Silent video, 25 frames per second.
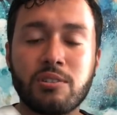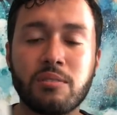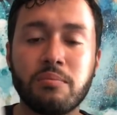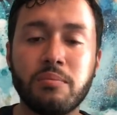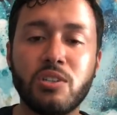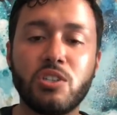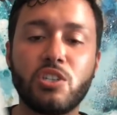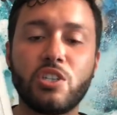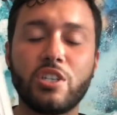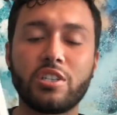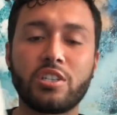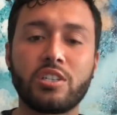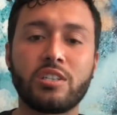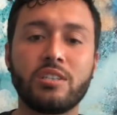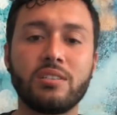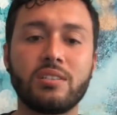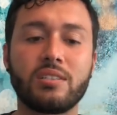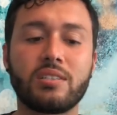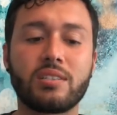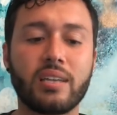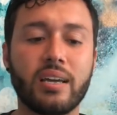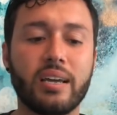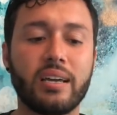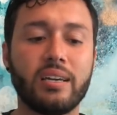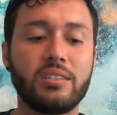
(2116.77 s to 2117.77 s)
The Magician
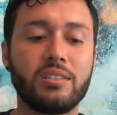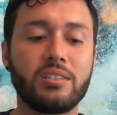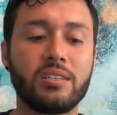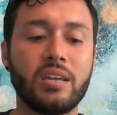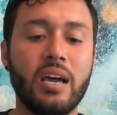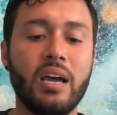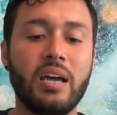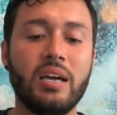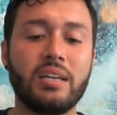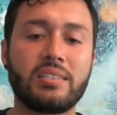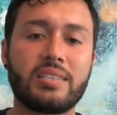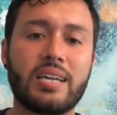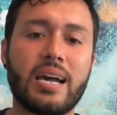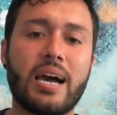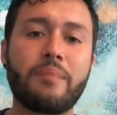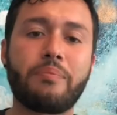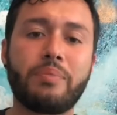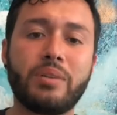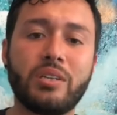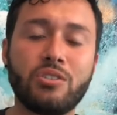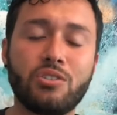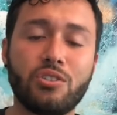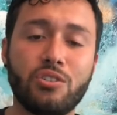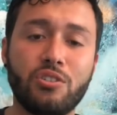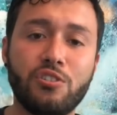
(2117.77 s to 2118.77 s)
says, tap
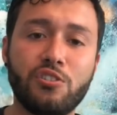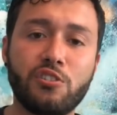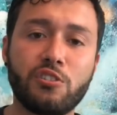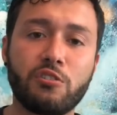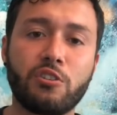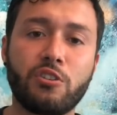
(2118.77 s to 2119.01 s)
into your